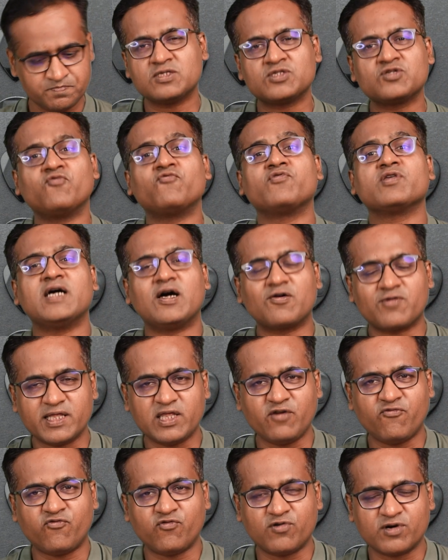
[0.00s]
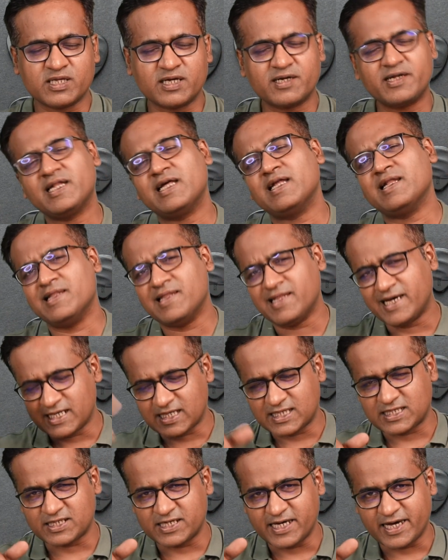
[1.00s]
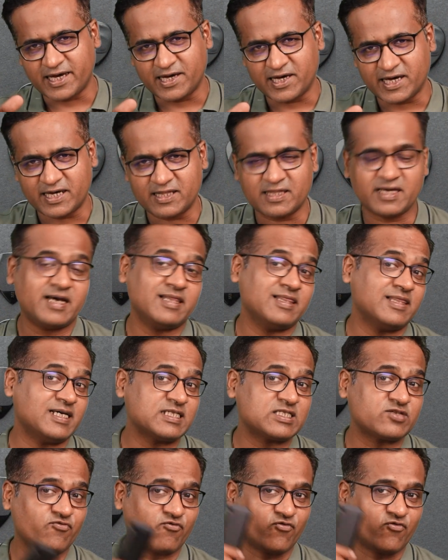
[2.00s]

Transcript: So without any further delay, let's dig in and let's